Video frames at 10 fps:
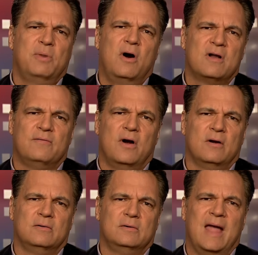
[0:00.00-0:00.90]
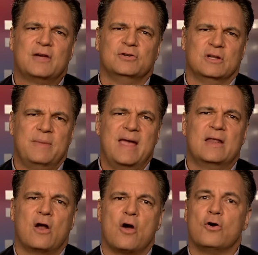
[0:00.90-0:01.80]
was part of our national
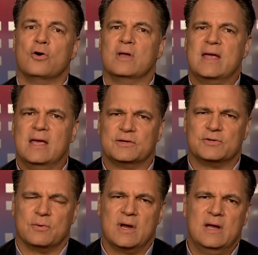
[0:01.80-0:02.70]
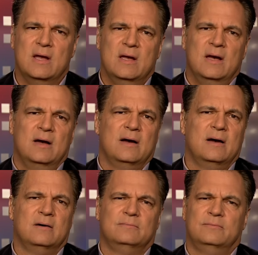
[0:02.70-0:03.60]
debate in our early history.
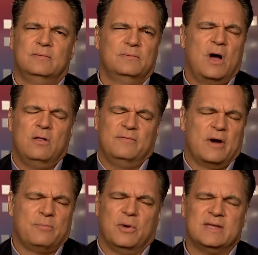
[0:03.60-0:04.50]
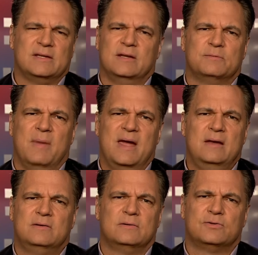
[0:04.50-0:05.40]
All of our presidents
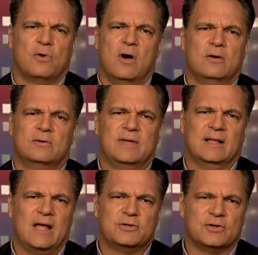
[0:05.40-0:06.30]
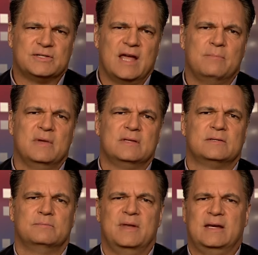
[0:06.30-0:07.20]
made strong theological
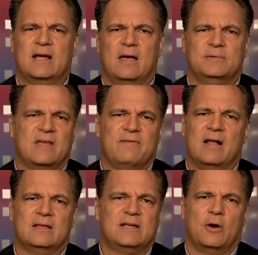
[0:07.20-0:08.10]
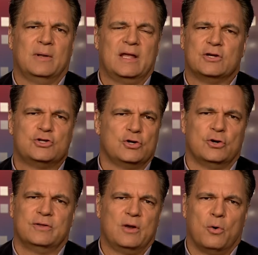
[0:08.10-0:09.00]
statements. Many times they voluntarily
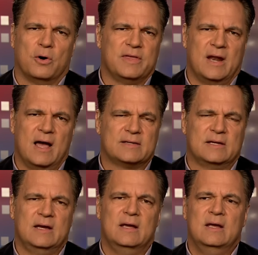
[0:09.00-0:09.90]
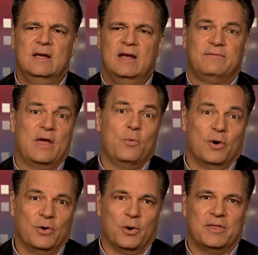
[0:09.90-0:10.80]
assured their orthodoxy. If they
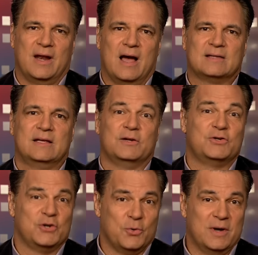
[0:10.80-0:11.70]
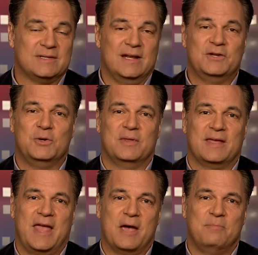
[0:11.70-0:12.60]
weren't orthodoxy, it sure was an issue in
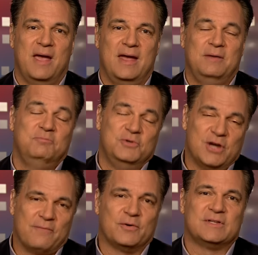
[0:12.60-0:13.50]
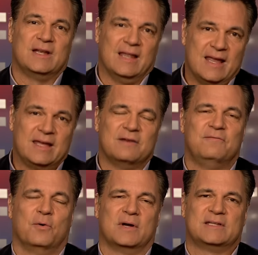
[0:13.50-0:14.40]
the campaign. Jefferson, Lincoln,
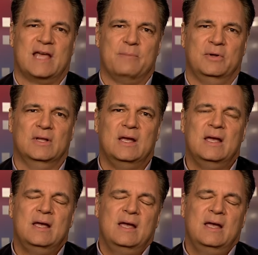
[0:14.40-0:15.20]
for example.